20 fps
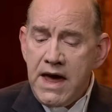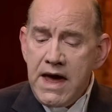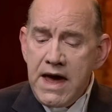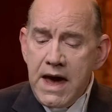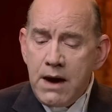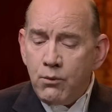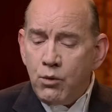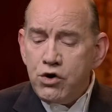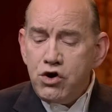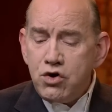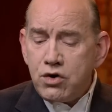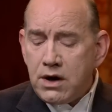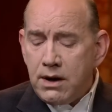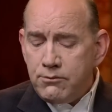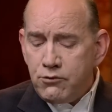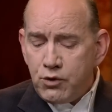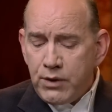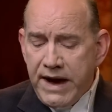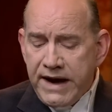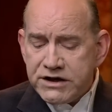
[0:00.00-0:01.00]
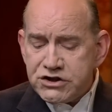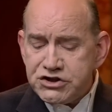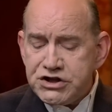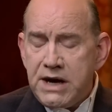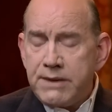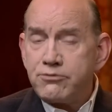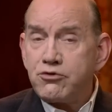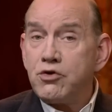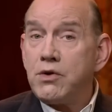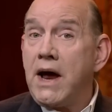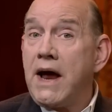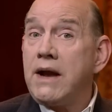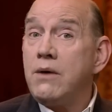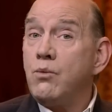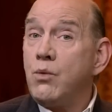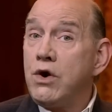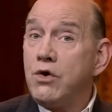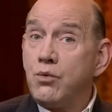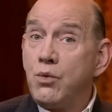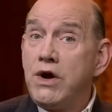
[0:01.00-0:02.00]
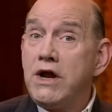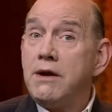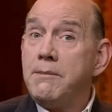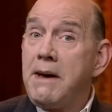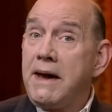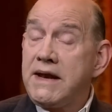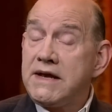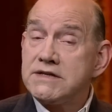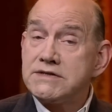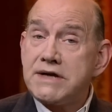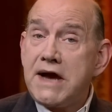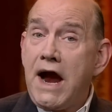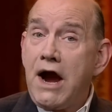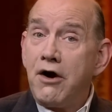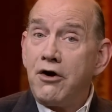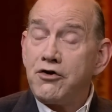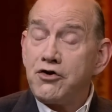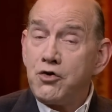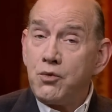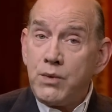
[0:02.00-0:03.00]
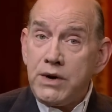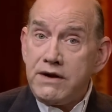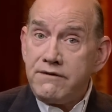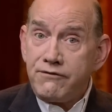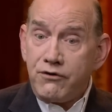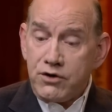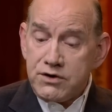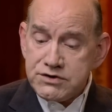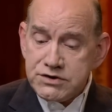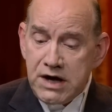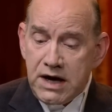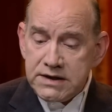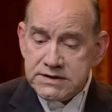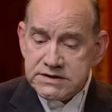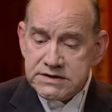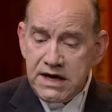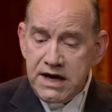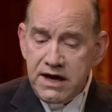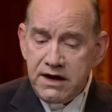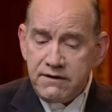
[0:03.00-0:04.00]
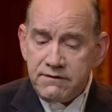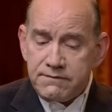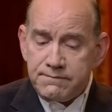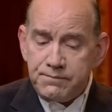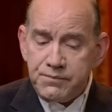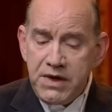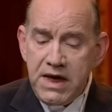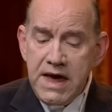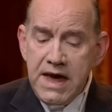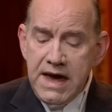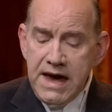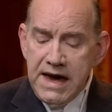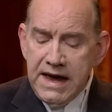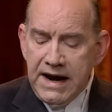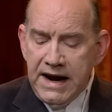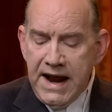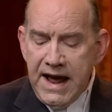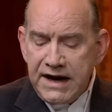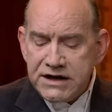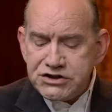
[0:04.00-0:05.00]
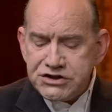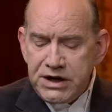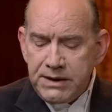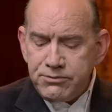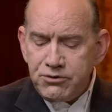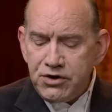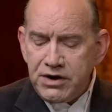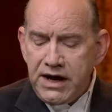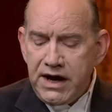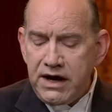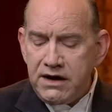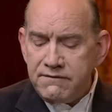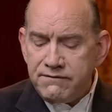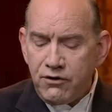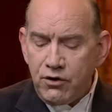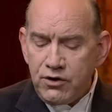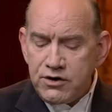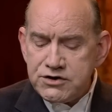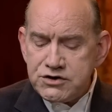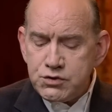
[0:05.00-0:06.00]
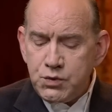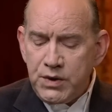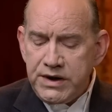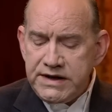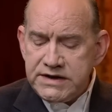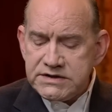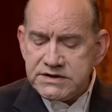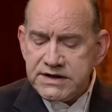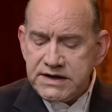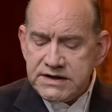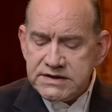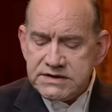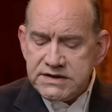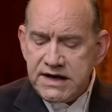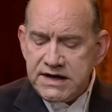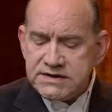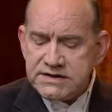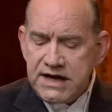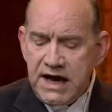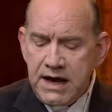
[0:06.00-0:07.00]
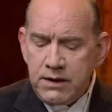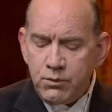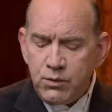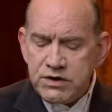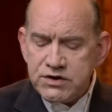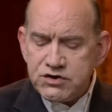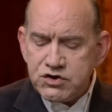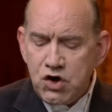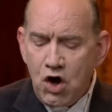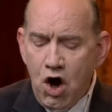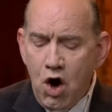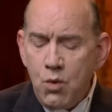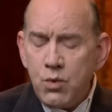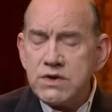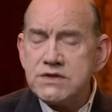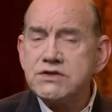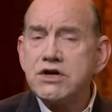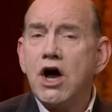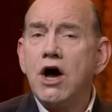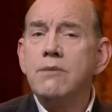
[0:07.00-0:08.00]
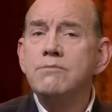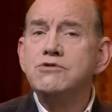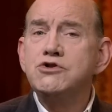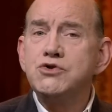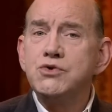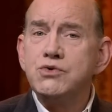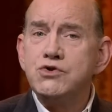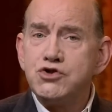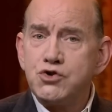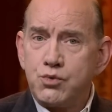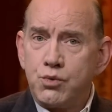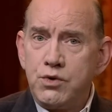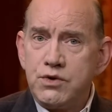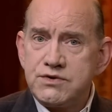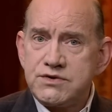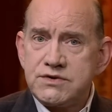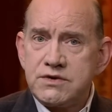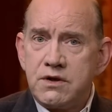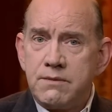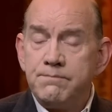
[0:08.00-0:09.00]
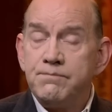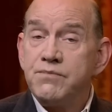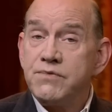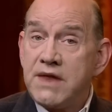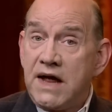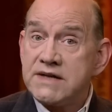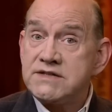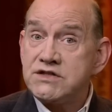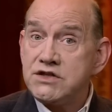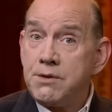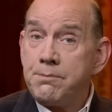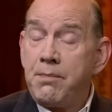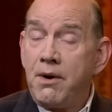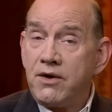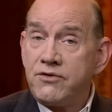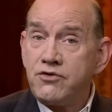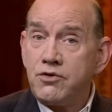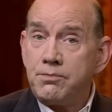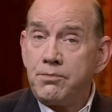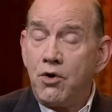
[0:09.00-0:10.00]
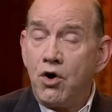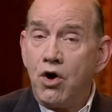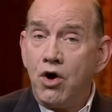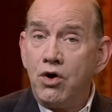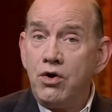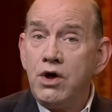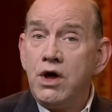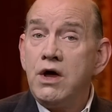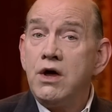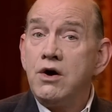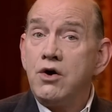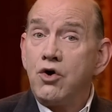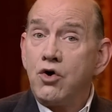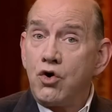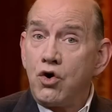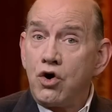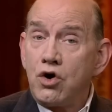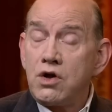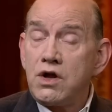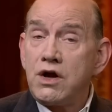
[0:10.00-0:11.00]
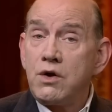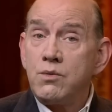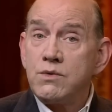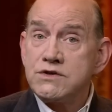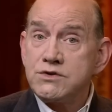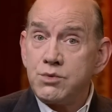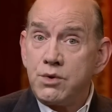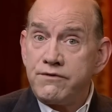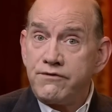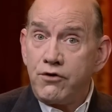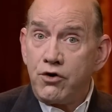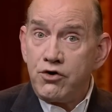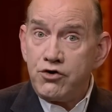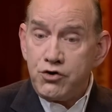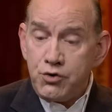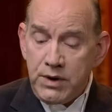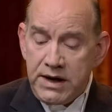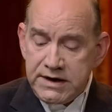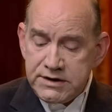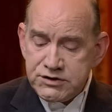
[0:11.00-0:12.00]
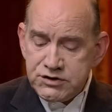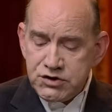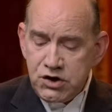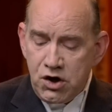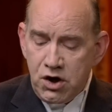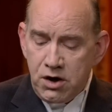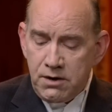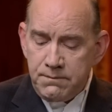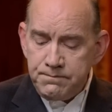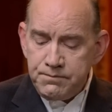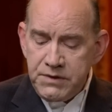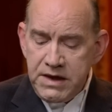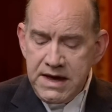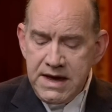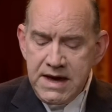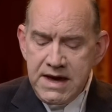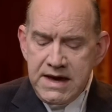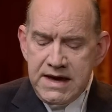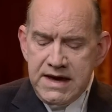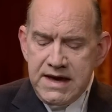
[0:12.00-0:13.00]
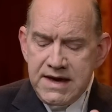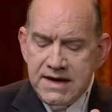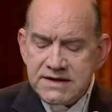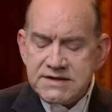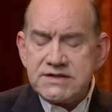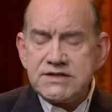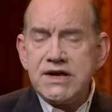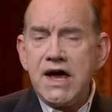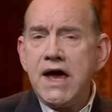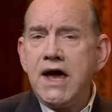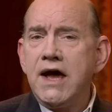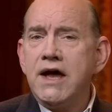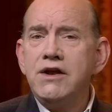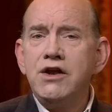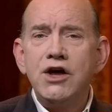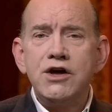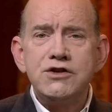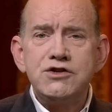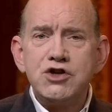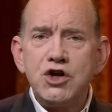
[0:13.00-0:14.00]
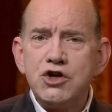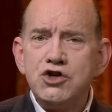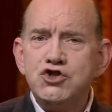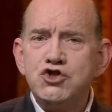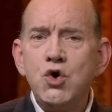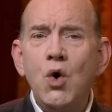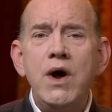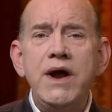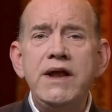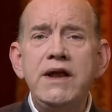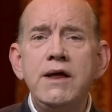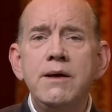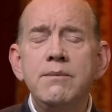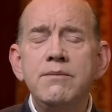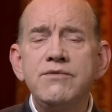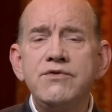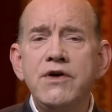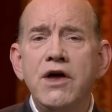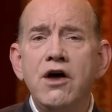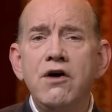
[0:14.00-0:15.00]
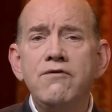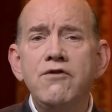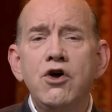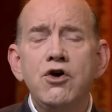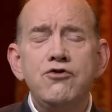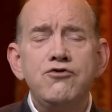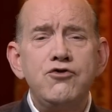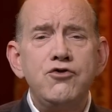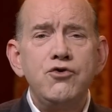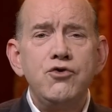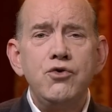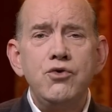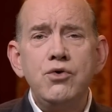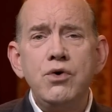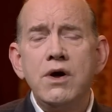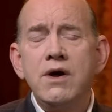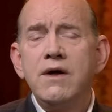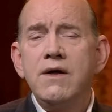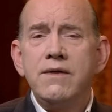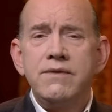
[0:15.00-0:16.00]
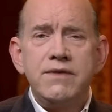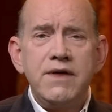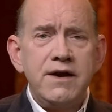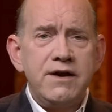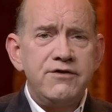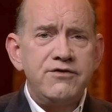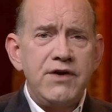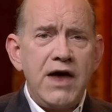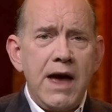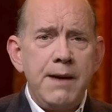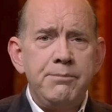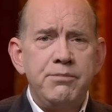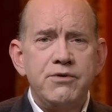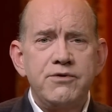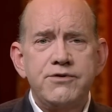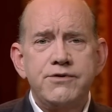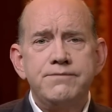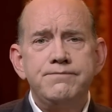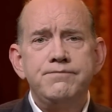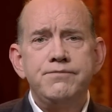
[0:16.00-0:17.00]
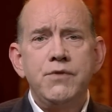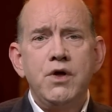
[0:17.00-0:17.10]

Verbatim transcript: And when you come to Acts chapter 9, we read about his character when he first got saved. And in Acts chapter 9, verse 26 says, And when Saul was come to Jerusalem, that's the Apostle Paul who earlier was referred to as Saul. He essayed to join himself to the disciples.